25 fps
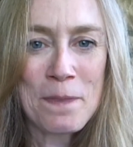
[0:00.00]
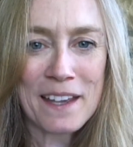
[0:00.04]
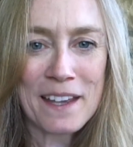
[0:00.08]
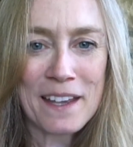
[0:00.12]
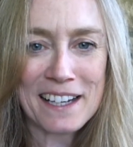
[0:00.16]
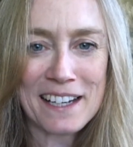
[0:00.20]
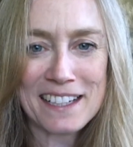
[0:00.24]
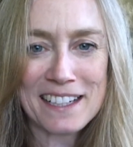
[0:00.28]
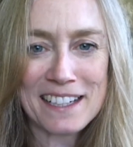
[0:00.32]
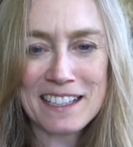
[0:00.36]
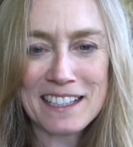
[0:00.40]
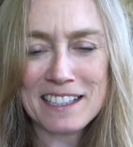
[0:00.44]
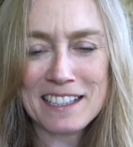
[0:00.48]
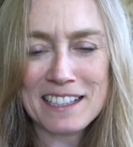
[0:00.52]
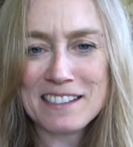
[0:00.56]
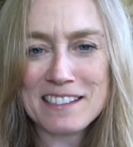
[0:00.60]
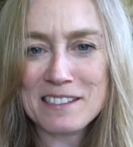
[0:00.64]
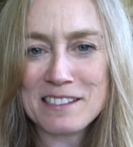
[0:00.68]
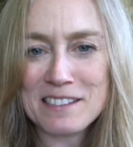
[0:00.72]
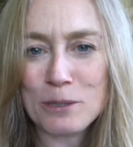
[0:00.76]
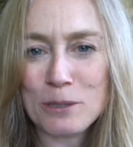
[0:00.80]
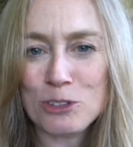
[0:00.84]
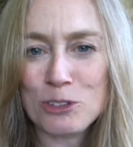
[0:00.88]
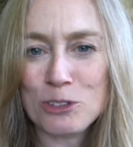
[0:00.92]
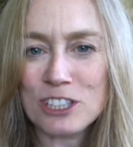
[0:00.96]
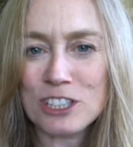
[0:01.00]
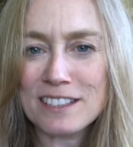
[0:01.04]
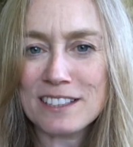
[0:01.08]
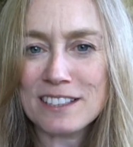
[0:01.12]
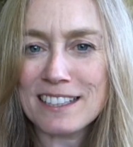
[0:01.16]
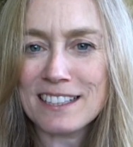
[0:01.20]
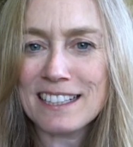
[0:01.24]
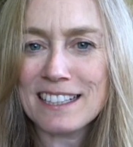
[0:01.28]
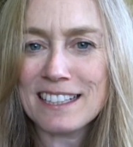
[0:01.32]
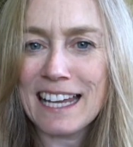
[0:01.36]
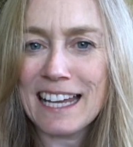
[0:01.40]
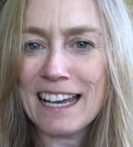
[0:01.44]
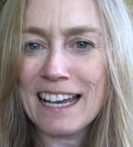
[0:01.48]
And so she
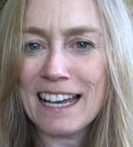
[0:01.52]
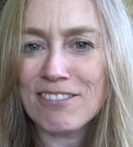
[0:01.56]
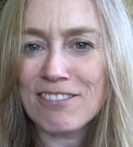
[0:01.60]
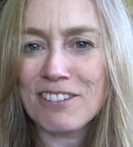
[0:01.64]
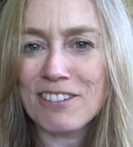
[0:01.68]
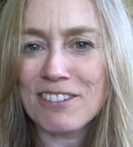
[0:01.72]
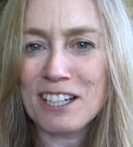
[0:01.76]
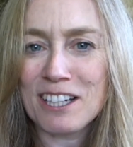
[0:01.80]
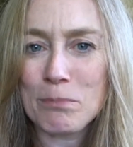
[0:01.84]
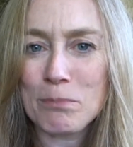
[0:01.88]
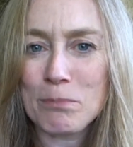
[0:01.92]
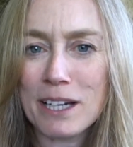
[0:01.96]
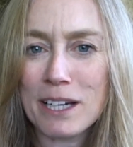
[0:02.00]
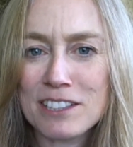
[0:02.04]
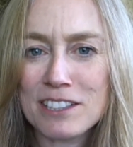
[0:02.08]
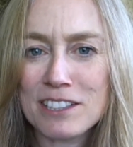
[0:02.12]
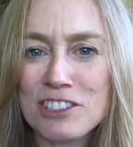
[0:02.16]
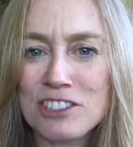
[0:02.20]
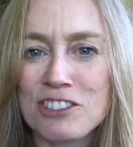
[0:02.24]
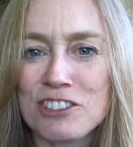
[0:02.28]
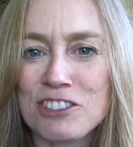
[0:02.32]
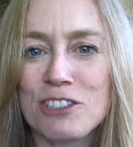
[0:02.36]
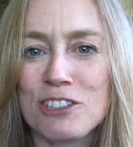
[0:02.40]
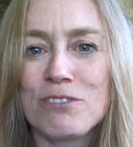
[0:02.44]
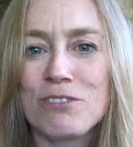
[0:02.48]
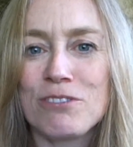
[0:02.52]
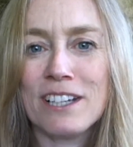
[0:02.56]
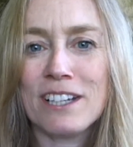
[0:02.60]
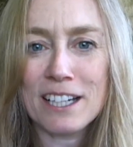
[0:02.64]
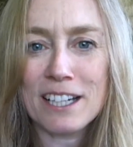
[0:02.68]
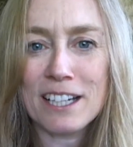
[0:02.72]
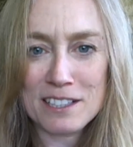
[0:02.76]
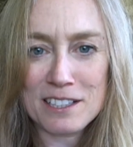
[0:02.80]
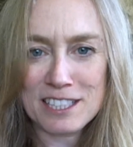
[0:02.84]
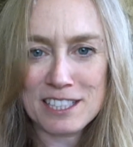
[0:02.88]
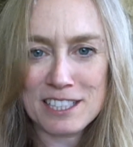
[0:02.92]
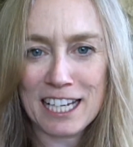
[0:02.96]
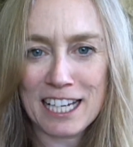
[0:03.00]
didn't have very much sort of
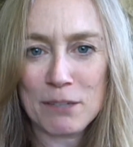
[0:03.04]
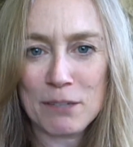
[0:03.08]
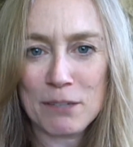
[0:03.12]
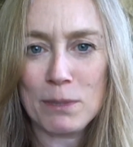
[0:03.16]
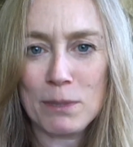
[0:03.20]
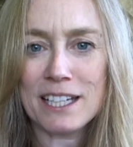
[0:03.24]
airtime,